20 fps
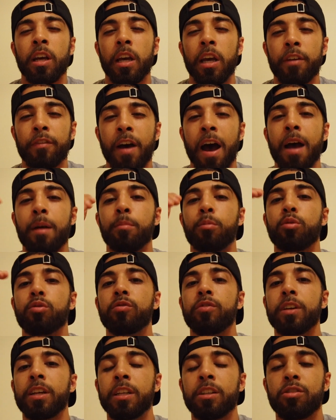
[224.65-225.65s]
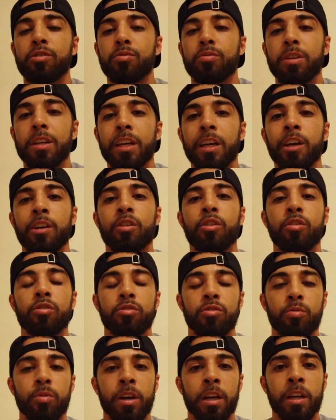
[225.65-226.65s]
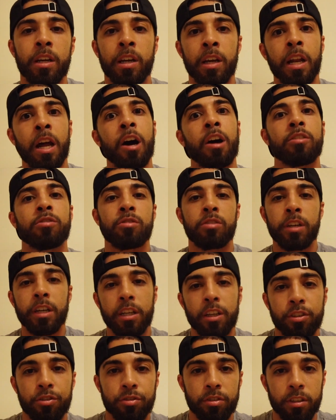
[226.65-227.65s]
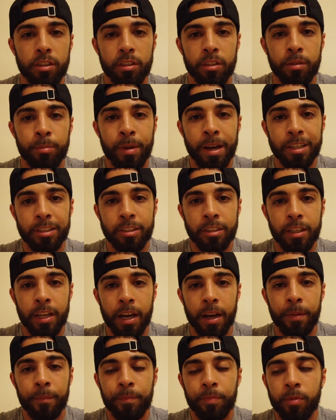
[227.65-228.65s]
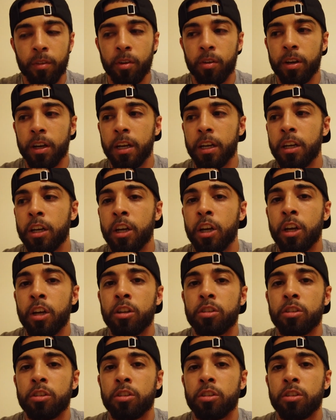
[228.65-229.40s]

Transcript: if I move into it, it goes away, and I also get a treat. Imagine that, okay?